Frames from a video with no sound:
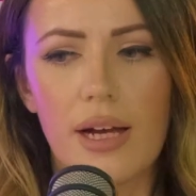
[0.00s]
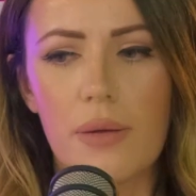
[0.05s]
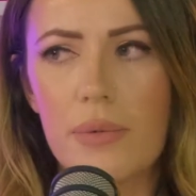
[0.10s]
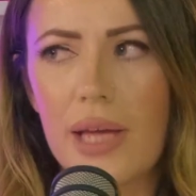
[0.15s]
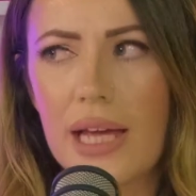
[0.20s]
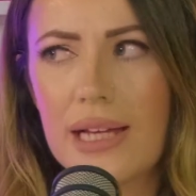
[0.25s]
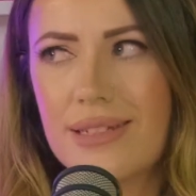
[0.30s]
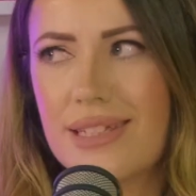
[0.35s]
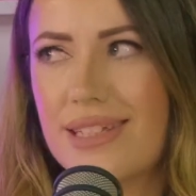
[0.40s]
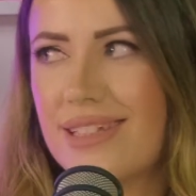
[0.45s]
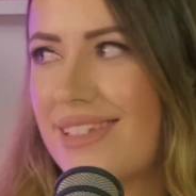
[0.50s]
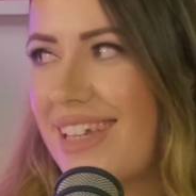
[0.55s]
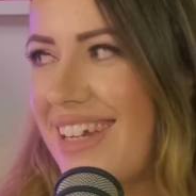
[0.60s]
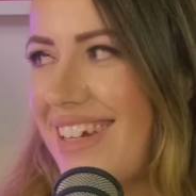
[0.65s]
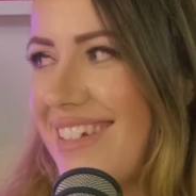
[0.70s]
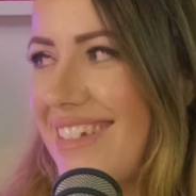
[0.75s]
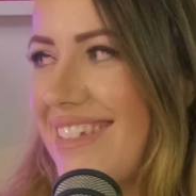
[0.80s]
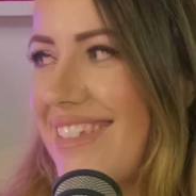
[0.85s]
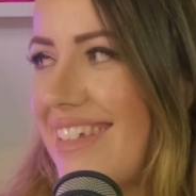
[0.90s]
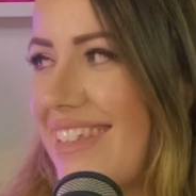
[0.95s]
I'm getting
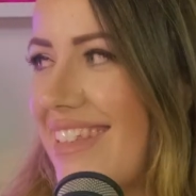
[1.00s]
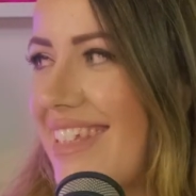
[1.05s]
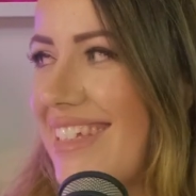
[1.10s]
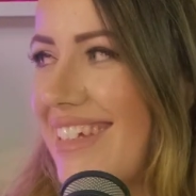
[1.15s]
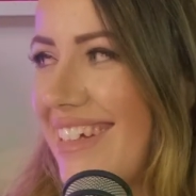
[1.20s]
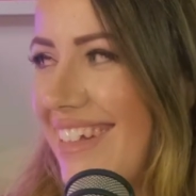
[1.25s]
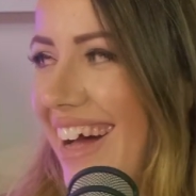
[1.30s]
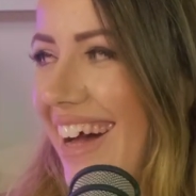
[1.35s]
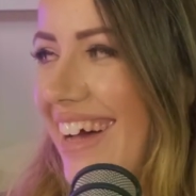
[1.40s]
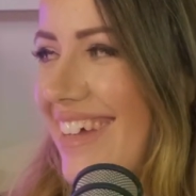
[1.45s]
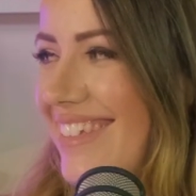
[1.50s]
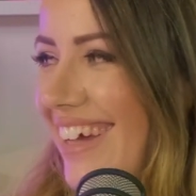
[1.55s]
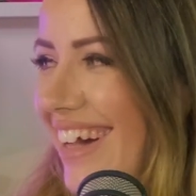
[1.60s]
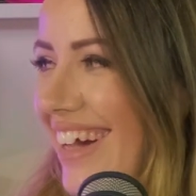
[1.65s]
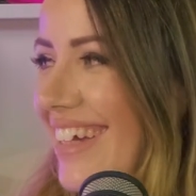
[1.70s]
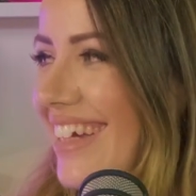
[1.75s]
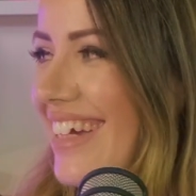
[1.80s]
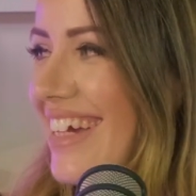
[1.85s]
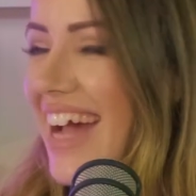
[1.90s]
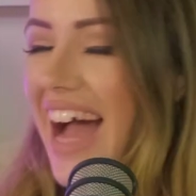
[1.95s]
distinctions in this class.
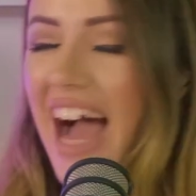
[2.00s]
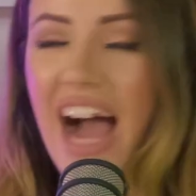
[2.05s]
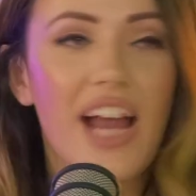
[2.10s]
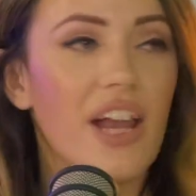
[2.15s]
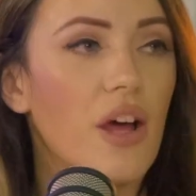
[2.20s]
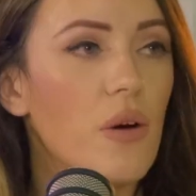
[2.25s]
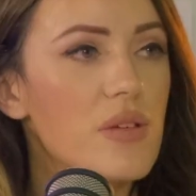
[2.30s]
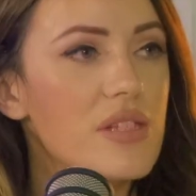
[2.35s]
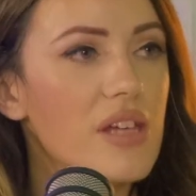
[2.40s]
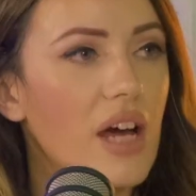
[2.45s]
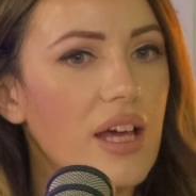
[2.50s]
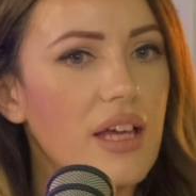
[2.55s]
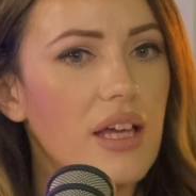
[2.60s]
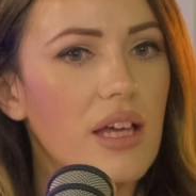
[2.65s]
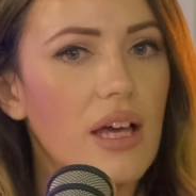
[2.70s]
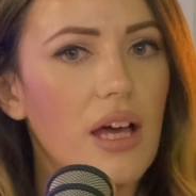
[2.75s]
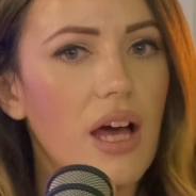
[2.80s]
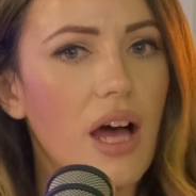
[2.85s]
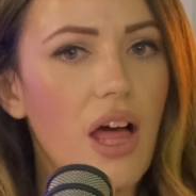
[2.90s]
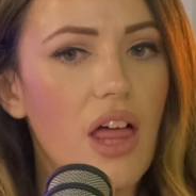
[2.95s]
Like, and I was like,
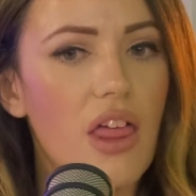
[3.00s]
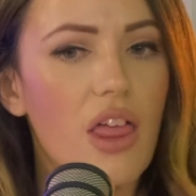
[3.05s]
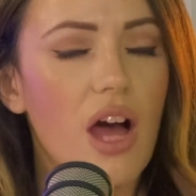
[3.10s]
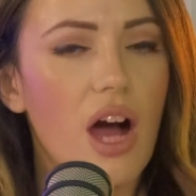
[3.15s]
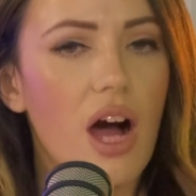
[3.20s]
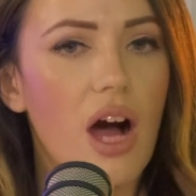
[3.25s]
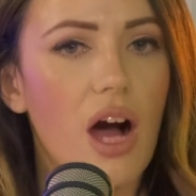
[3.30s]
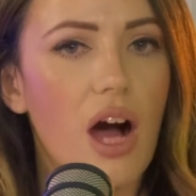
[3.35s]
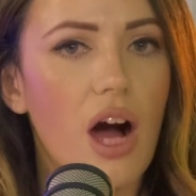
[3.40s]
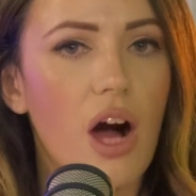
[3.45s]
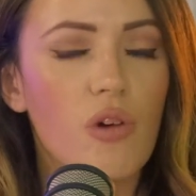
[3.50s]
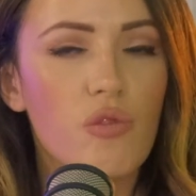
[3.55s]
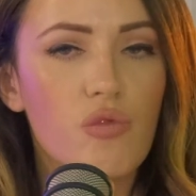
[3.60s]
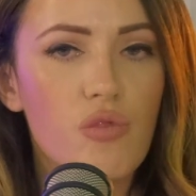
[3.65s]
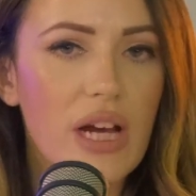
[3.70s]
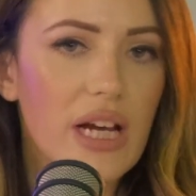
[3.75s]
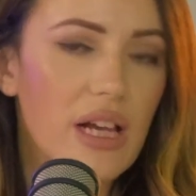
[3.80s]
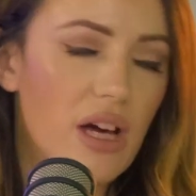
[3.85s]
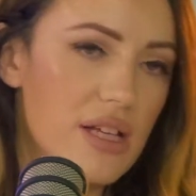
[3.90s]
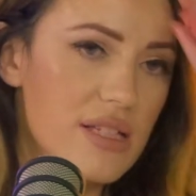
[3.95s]
I
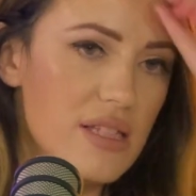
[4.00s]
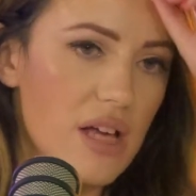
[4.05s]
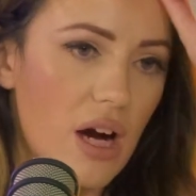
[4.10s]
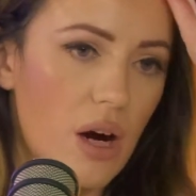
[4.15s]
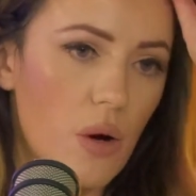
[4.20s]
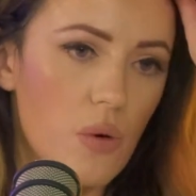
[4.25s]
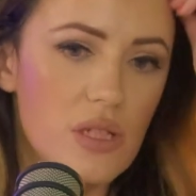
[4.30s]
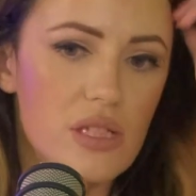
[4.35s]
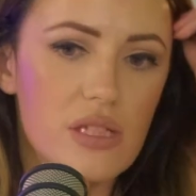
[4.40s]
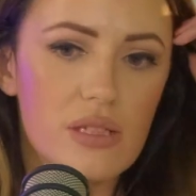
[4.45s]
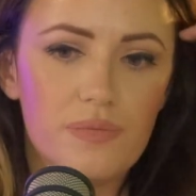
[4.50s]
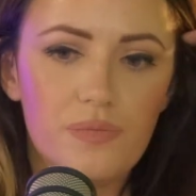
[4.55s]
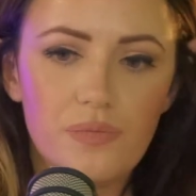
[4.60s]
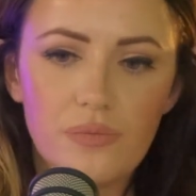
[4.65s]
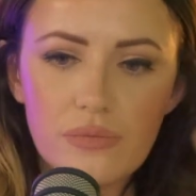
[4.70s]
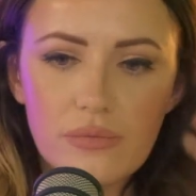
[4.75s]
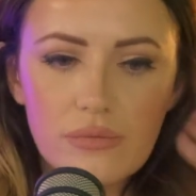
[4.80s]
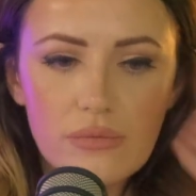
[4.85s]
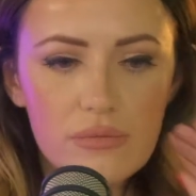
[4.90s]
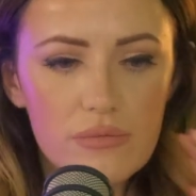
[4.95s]
realised that I was
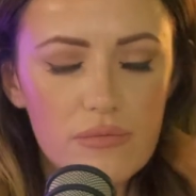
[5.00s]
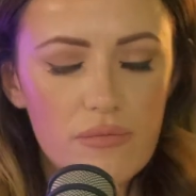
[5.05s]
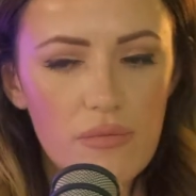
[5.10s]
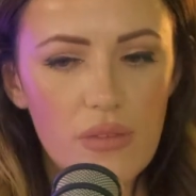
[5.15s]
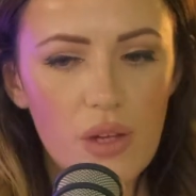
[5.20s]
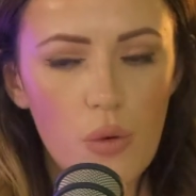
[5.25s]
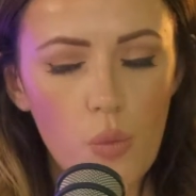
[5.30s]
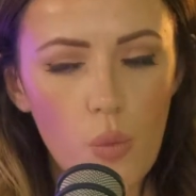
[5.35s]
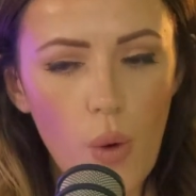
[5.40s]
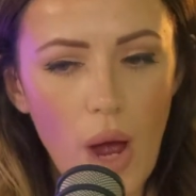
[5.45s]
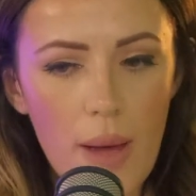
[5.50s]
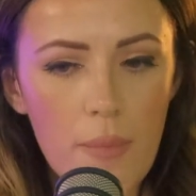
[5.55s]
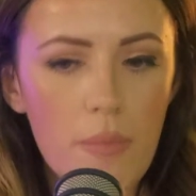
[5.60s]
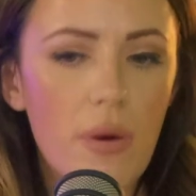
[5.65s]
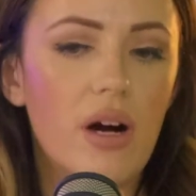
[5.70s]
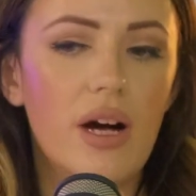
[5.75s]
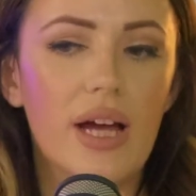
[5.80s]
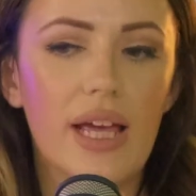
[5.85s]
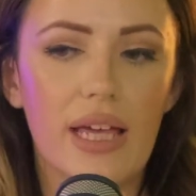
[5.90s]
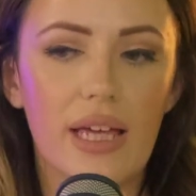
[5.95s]
where
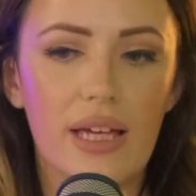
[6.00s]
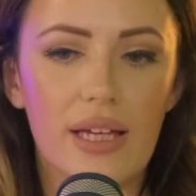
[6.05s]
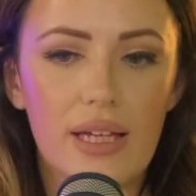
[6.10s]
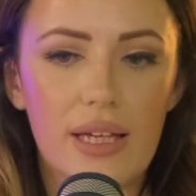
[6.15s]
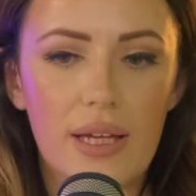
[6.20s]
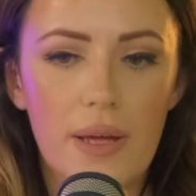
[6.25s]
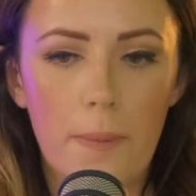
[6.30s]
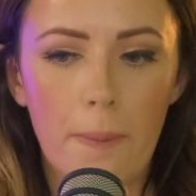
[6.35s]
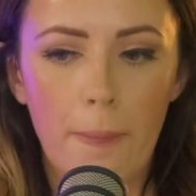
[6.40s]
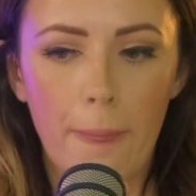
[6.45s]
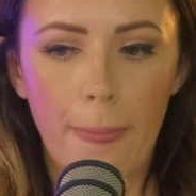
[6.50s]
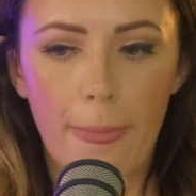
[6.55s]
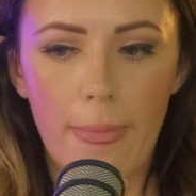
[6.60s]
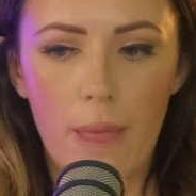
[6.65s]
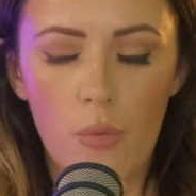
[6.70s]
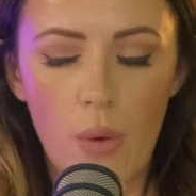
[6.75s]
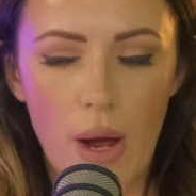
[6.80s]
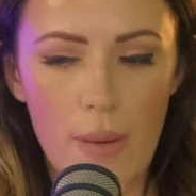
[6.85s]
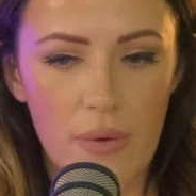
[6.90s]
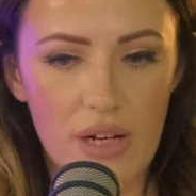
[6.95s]
my
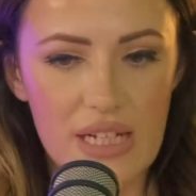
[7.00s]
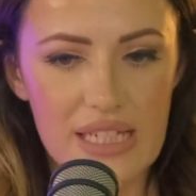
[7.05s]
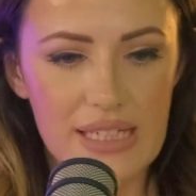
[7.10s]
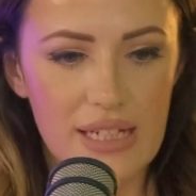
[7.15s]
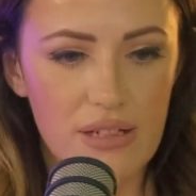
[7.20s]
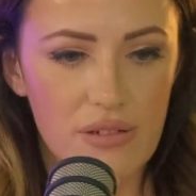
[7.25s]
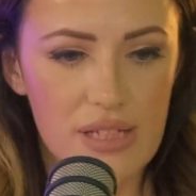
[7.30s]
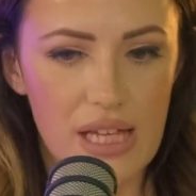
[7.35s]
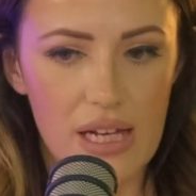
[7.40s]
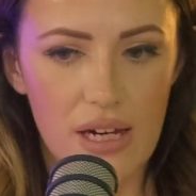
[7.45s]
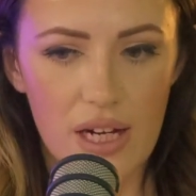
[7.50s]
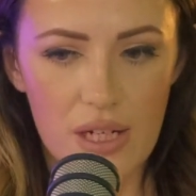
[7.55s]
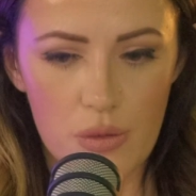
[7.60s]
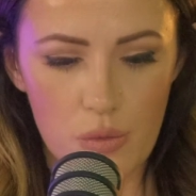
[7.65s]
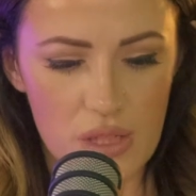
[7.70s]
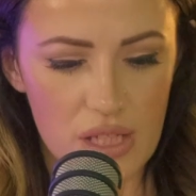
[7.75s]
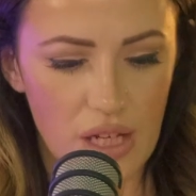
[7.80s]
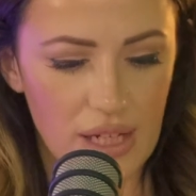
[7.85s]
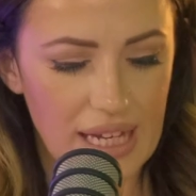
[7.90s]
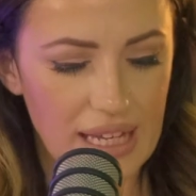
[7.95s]
skill set lied
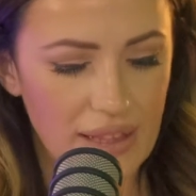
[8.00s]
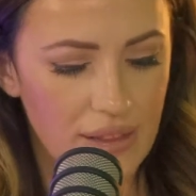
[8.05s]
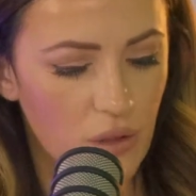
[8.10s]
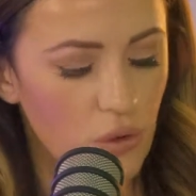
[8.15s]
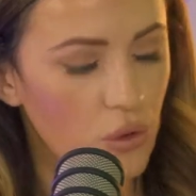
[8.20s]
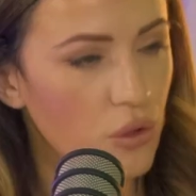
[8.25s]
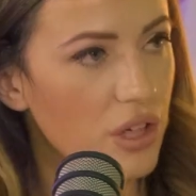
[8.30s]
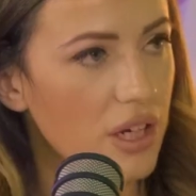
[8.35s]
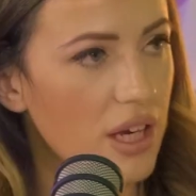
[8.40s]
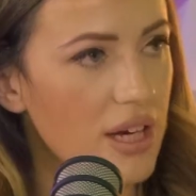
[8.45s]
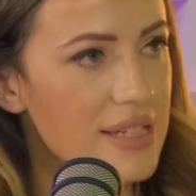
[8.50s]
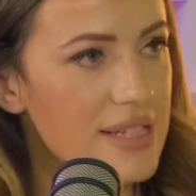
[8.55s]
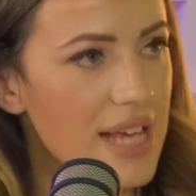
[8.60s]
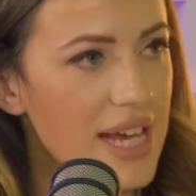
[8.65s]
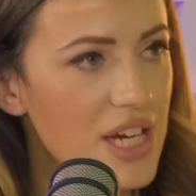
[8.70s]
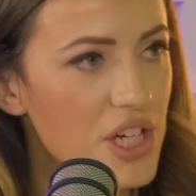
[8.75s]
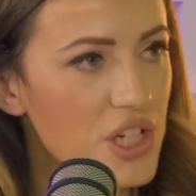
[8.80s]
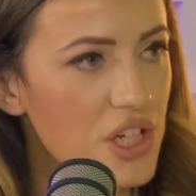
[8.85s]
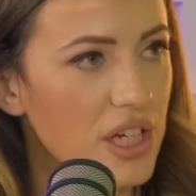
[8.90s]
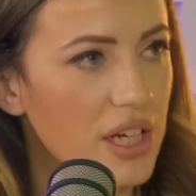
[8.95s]
was like in the
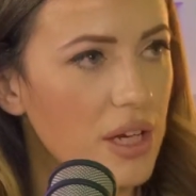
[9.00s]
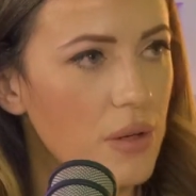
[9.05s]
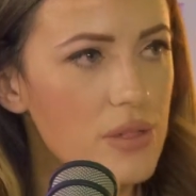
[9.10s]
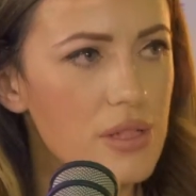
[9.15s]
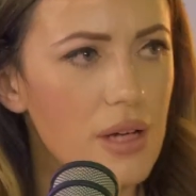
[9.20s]
organisation. I was